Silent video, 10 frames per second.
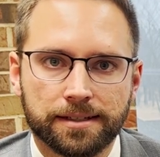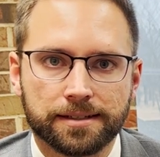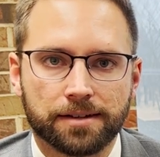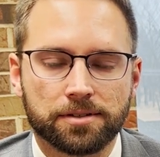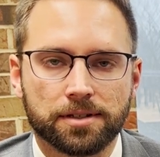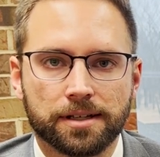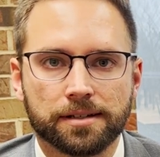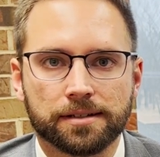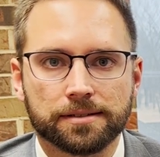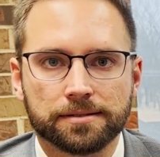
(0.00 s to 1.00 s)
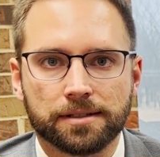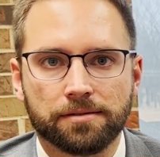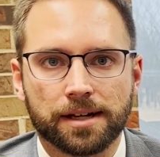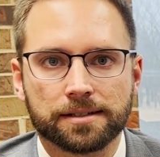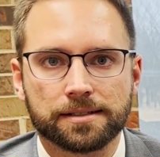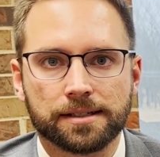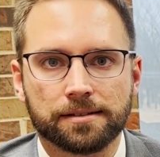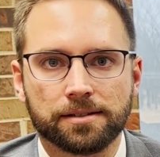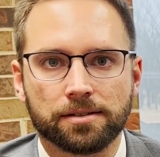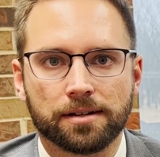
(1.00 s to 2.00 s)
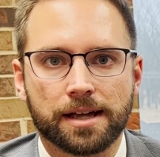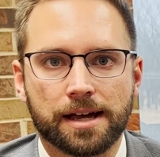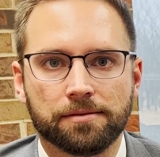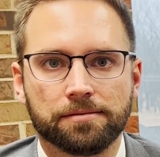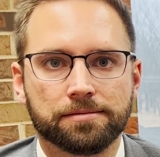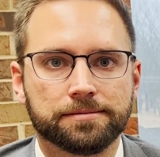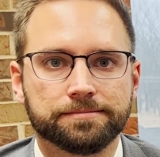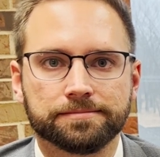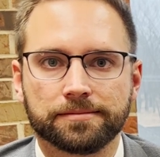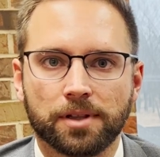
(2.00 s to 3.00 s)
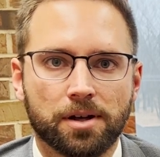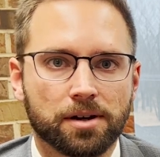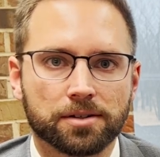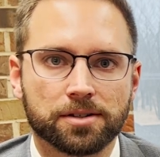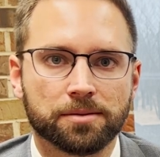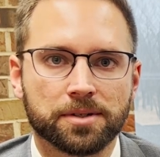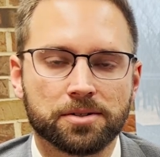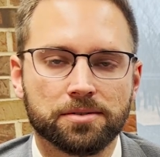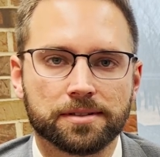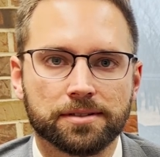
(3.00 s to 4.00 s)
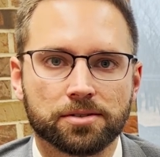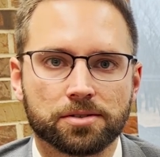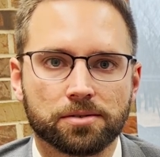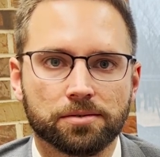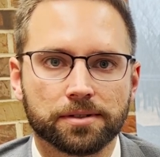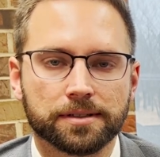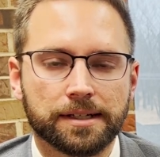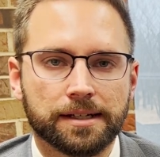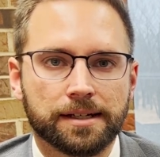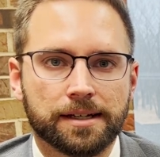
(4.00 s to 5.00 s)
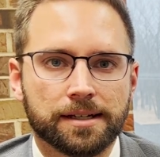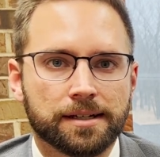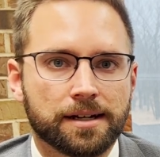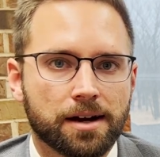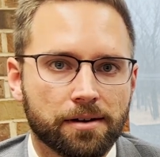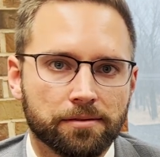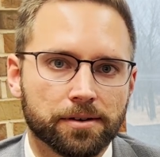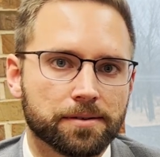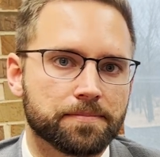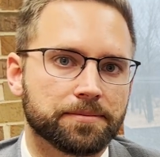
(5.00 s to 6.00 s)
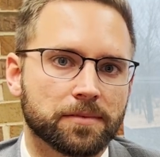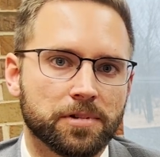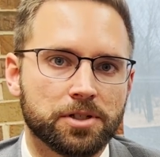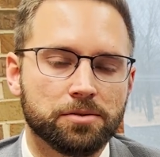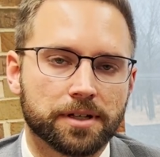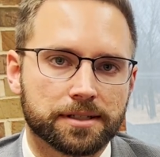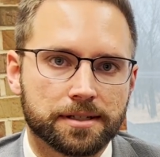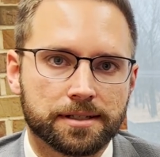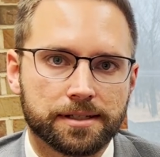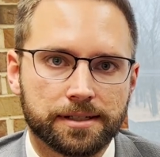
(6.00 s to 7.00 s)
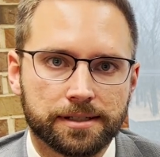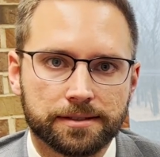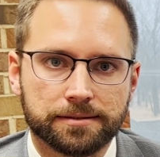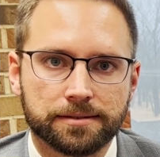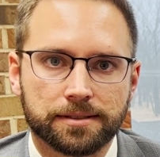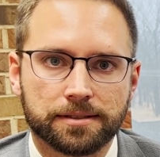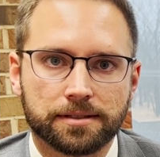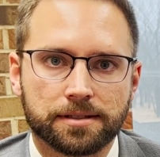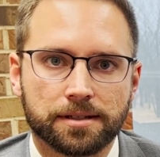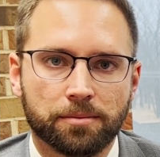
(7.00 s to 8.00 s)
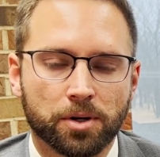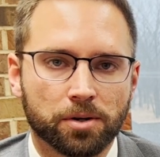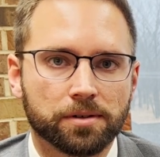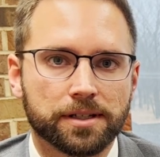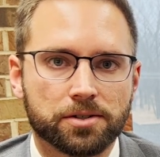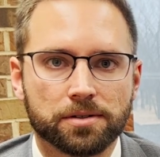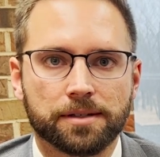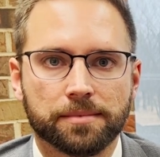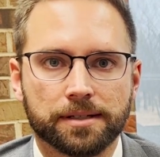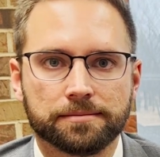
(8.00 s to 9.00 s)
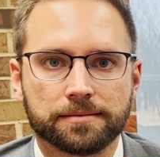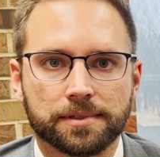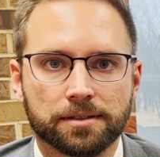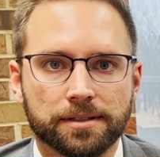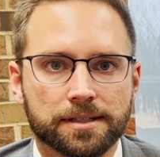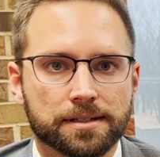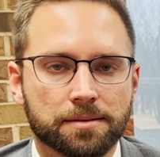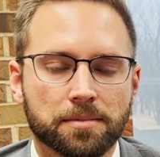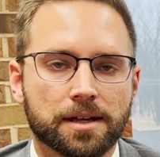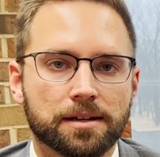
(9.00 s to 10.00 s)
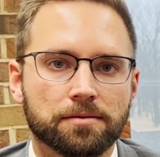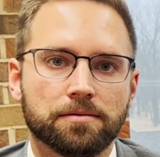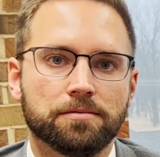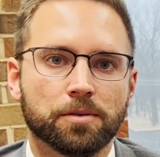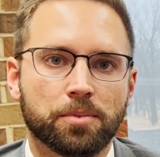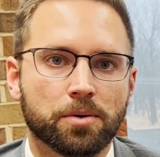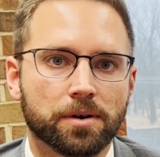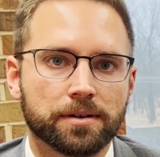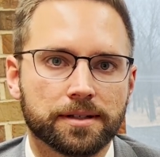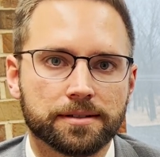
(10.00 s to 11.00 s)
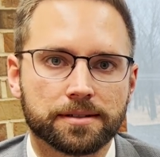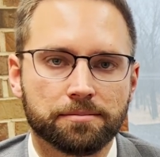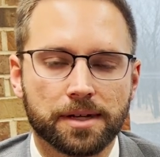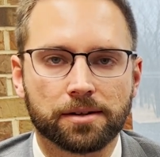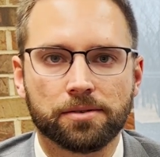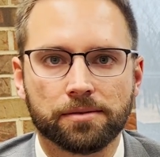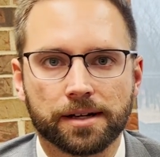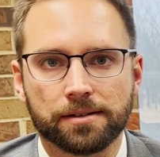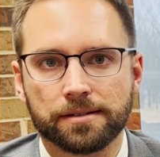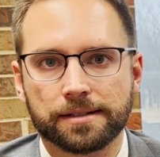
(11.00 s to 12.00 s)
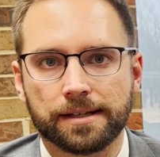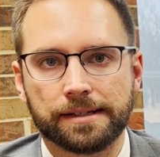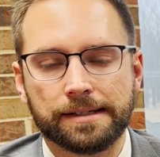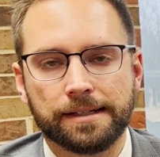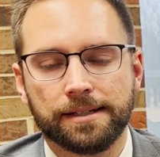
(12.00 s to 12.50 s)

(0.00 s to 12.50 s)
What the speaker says: is after you get a vaccine that you're going to have long-term issues in your shoulder. However, we do like to see some early treatment, or at least some kind of report in some medical records that